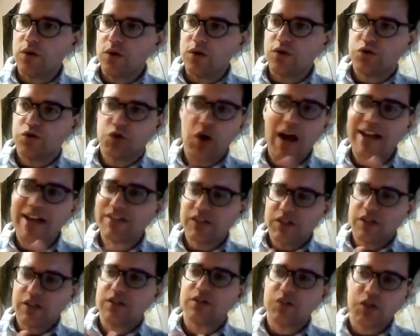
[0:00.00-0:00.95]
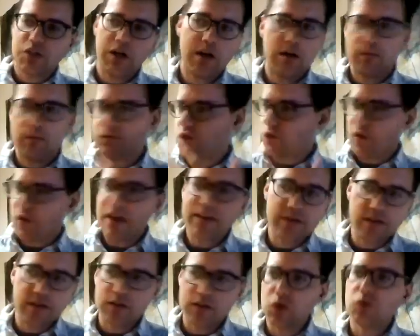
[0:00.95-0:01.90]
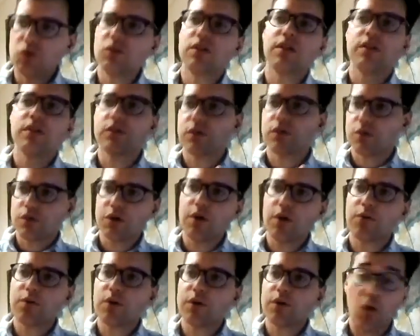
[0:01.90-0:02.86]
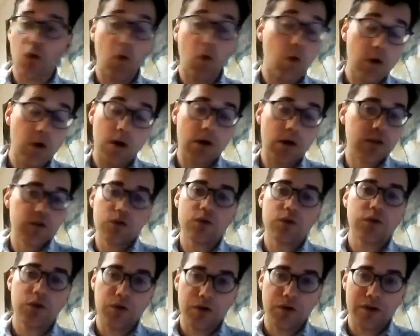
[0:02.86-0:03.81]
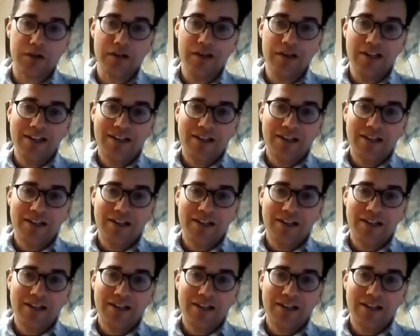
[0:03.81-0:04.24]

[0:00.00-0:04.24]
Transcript: Trying to strengthen unions or so forth, or you could